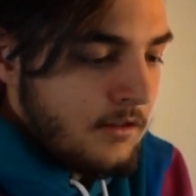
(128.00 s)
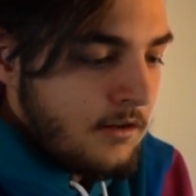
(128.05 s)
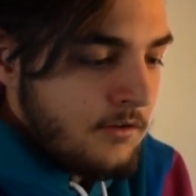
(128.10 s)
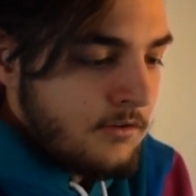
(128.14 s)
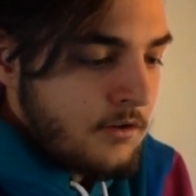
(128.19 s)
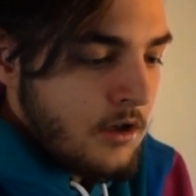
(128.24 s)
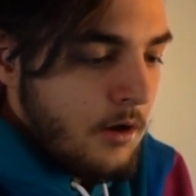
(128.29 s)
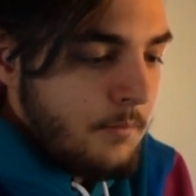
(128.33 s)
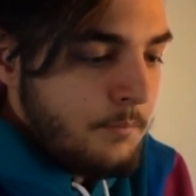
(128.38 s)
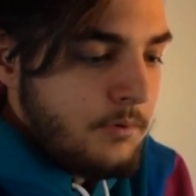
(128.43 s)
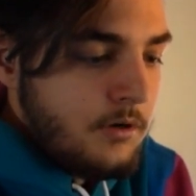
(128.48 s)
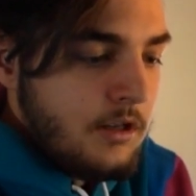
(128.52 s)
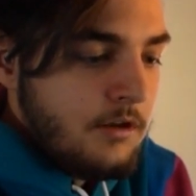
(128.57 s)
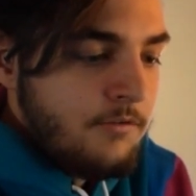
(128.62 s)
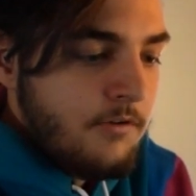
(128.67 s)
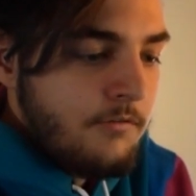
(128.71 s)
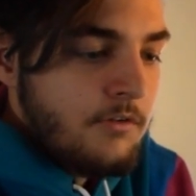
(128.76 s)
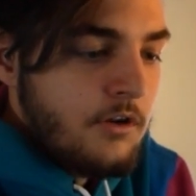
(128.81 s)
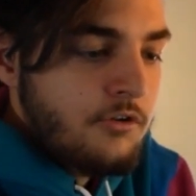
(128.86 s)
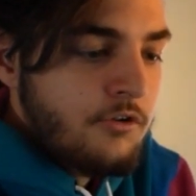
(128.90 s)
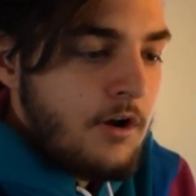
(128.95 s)
this company
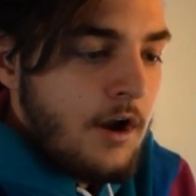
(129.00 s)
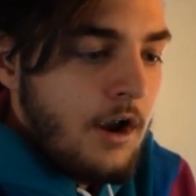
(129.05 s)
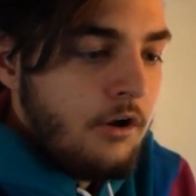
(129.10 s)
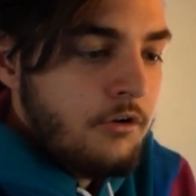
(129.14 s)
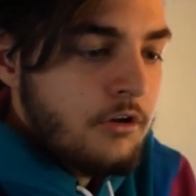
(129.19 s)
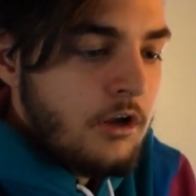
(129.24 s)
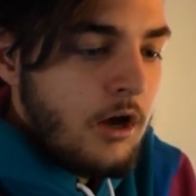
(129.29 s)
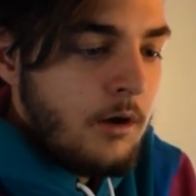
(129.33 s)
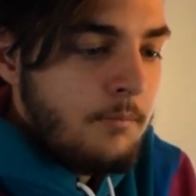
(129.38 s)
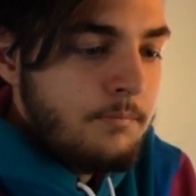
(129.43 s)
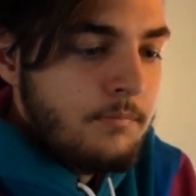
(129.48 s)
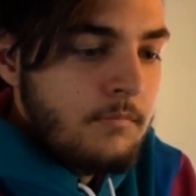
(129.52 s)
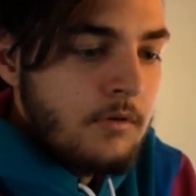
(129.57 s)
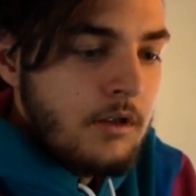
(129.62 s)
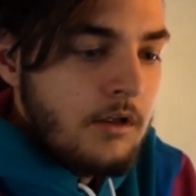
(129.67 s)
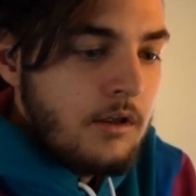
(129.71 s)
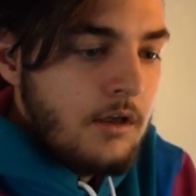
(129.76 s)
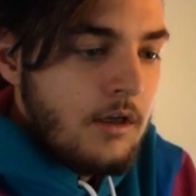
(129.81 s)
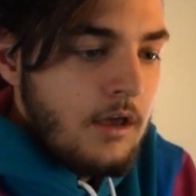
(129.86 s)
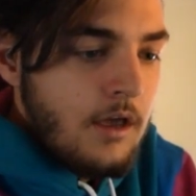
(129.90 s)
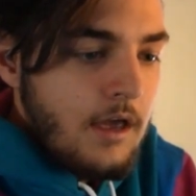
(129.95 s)
from the ground up,
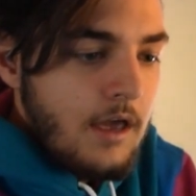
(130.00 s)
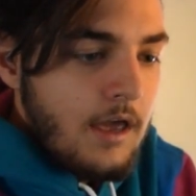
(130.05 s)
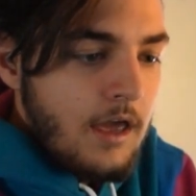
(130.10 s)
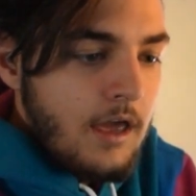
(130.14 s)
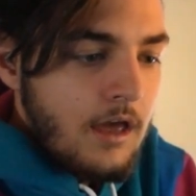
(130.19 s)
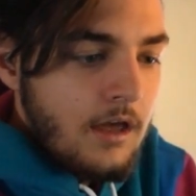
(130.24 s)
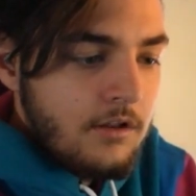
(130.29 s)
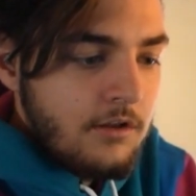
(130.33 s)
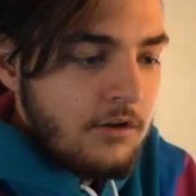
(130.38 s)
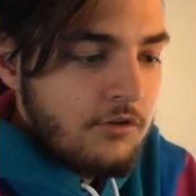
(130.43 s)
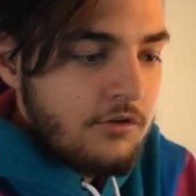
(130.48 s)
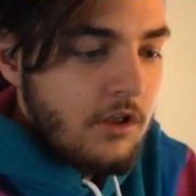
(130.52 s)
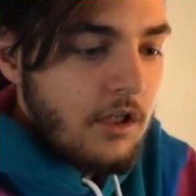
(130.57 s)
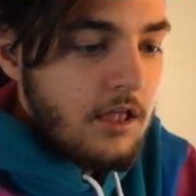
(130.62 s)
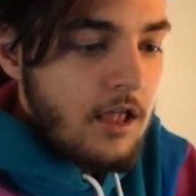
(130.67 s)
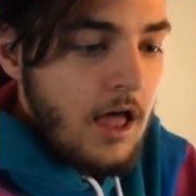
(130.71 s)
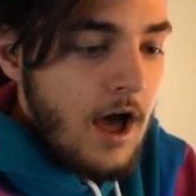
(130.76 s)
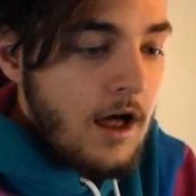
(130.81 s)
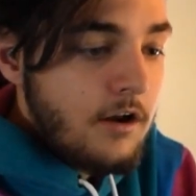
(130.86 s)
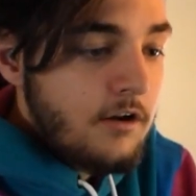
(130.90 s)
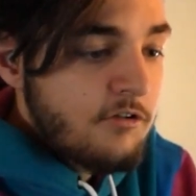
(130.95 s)
and there's a
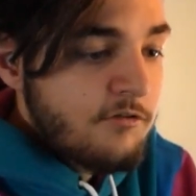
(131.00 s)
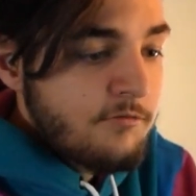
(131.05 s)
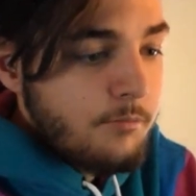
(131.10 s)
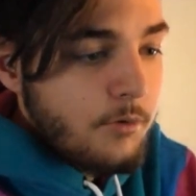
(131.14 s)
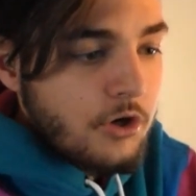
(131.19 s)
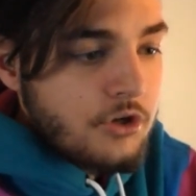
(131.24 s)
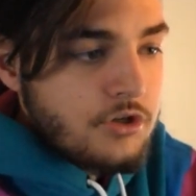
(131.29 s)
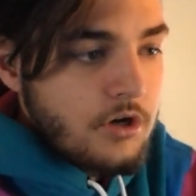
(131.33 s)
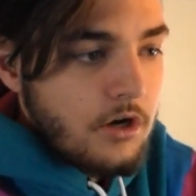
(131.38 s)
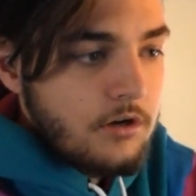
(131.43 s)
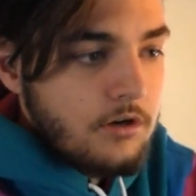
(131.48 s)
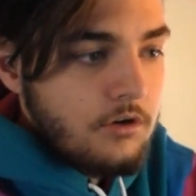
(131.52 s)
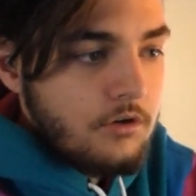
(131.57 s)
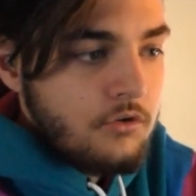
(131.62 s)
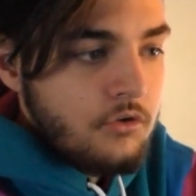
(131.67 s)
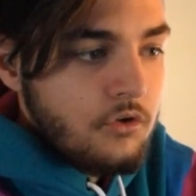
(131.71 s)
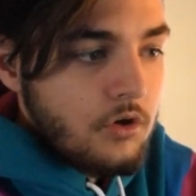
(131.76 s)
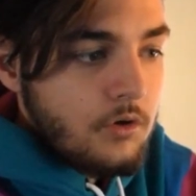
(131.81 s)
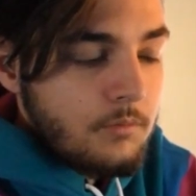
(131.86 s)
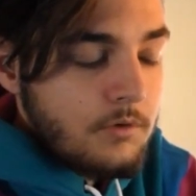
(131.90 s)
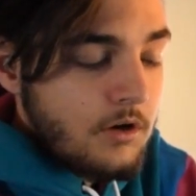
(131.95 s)
lot of merch on
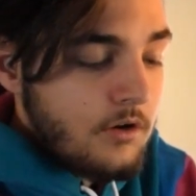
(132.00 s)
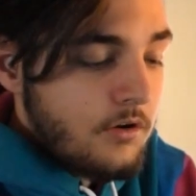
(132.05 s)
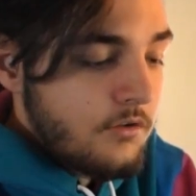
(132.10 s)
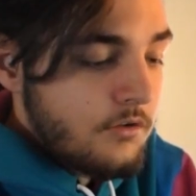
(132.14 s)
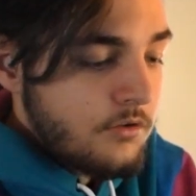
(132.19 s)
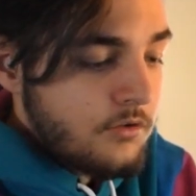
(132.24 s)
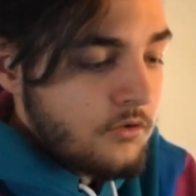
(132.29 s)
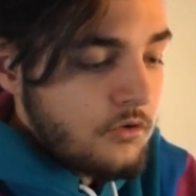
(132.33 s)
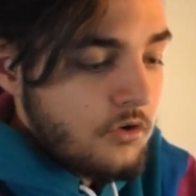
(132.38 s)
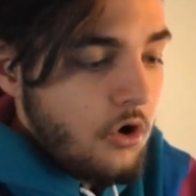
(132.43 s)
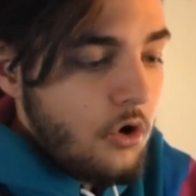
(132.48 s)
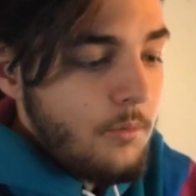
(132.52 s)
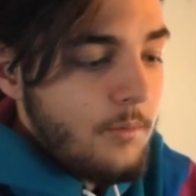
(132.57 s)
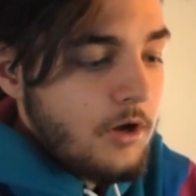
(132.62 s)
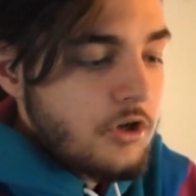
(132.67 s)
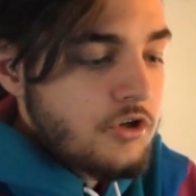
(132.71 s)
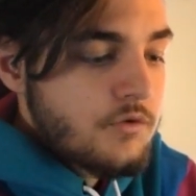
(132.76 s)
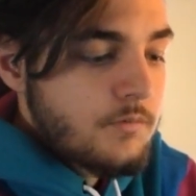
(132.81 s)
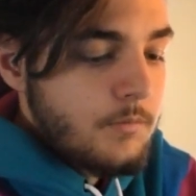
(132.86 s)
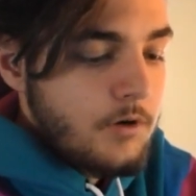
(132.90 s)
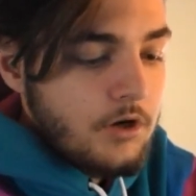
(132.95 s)
YouTube. There's so
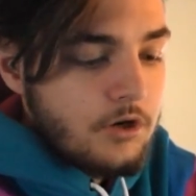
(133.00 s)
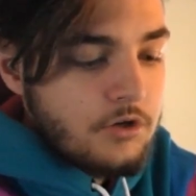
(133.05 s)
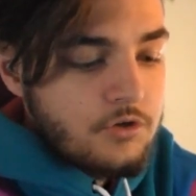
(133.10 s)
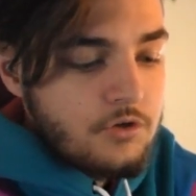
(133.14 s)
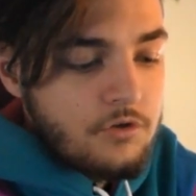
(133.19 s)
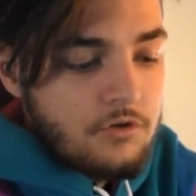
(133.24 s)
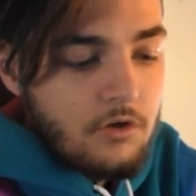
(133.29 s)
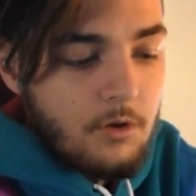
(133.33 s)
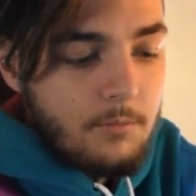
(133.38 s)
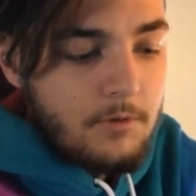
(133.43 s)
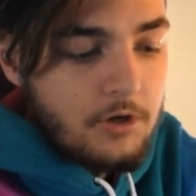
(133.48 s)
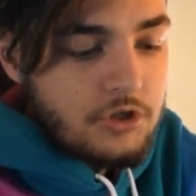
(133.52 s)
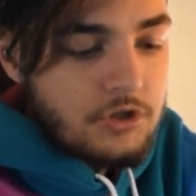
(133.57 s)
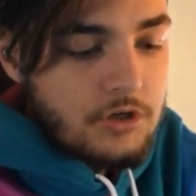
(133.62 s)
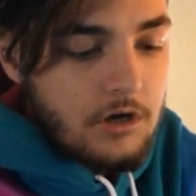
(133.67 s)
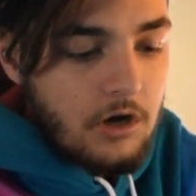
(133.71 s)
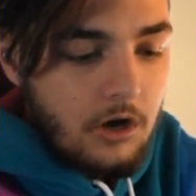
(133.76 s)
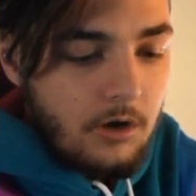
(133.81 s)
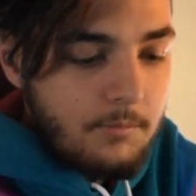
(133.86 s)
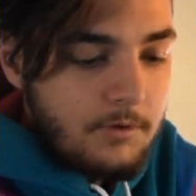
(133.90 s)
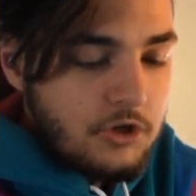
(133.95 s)
much merch, so much
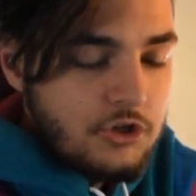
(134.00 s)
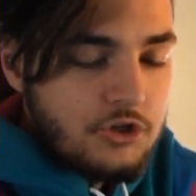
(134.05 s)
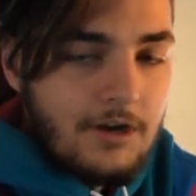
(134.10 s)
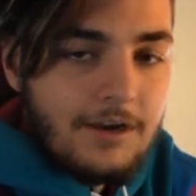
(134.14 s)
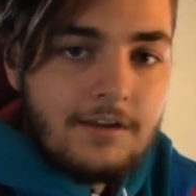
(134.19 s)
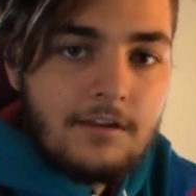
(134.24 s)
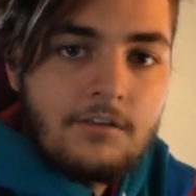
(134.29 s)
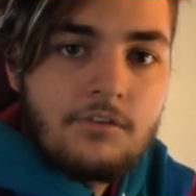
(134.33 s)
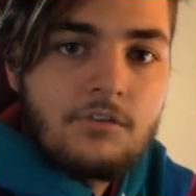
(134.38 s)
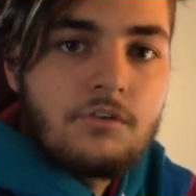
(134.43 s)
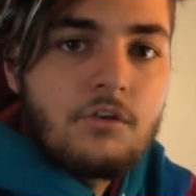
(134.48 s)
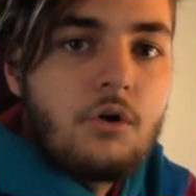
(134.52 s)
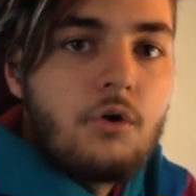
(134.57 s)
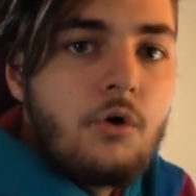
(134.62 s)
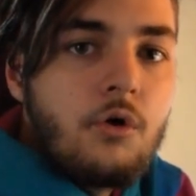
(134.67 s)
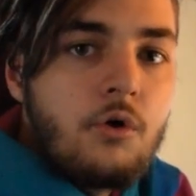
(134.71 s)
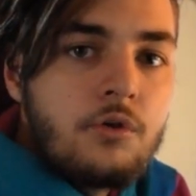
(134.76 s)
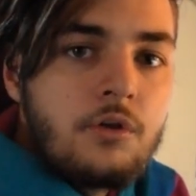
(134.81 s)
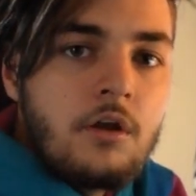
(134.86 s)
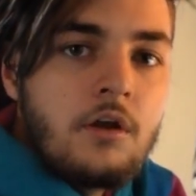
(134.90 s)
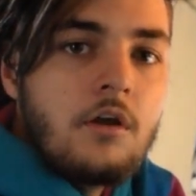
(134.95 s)
garbage that gets
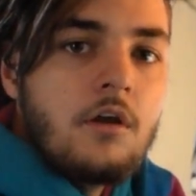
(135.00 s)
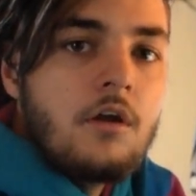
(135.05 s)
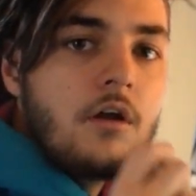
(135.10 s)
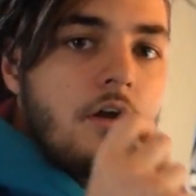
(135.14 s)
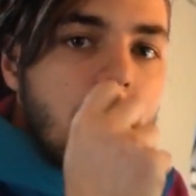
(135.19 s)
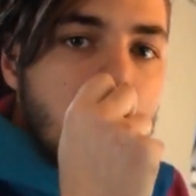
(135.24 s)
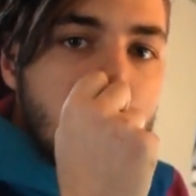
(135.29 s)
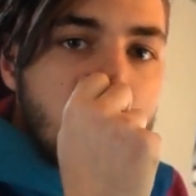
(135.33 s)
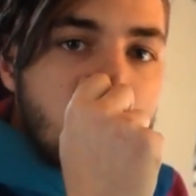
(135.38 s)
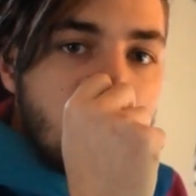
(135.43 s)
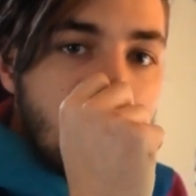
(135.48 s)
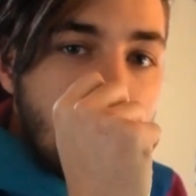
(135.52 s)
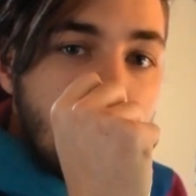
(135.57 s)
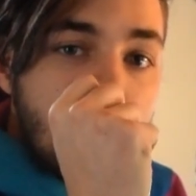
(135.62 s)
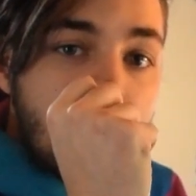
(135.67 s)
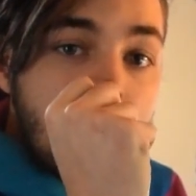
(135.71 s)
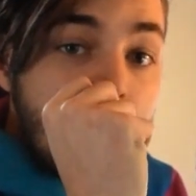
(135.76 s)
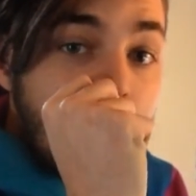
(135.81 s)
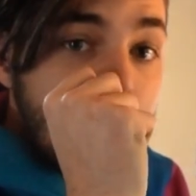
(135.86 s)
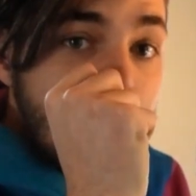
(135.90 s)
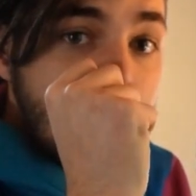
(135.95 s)
sold to
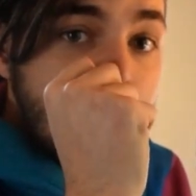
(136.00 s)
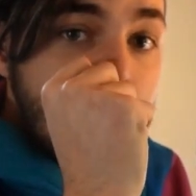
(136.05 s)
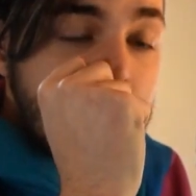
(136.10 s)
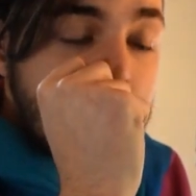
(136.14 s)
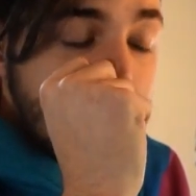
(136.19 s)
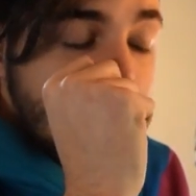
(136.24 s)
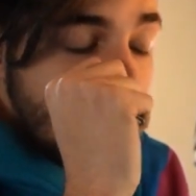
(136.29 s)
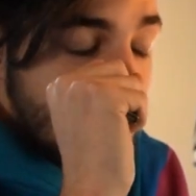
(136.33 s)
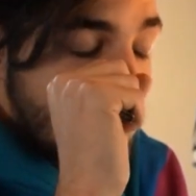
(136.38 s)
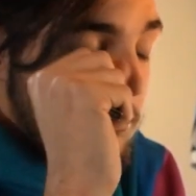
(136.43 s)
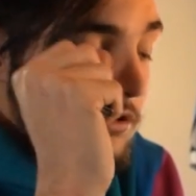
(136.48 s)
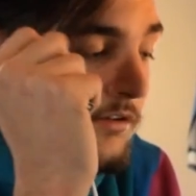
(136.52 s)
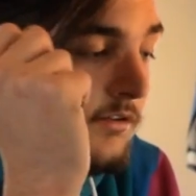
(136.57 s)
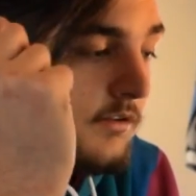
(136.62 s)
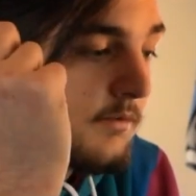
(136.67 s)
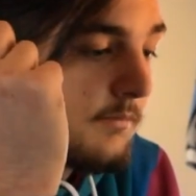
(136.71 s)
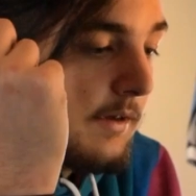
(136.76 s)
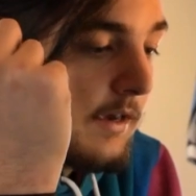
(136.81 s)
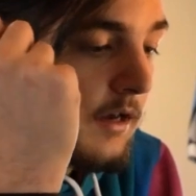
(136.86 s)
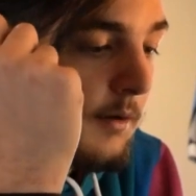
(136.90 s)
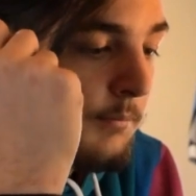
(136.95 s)
kids just to
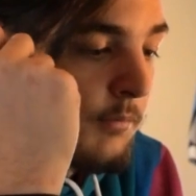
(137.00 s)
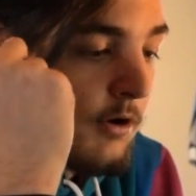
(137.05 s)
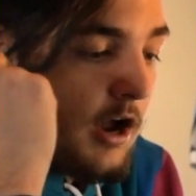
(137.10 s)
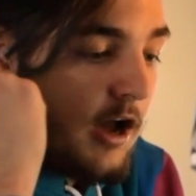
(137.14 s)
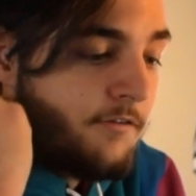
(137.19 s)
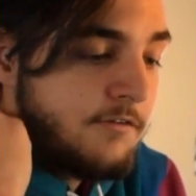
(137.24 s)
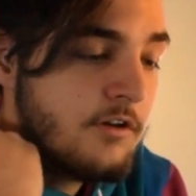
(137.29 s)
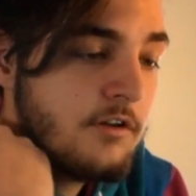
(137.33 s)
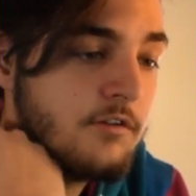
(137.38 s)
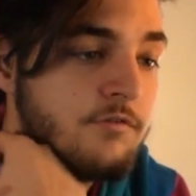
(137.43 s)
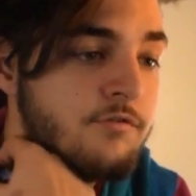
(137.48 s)
make a profit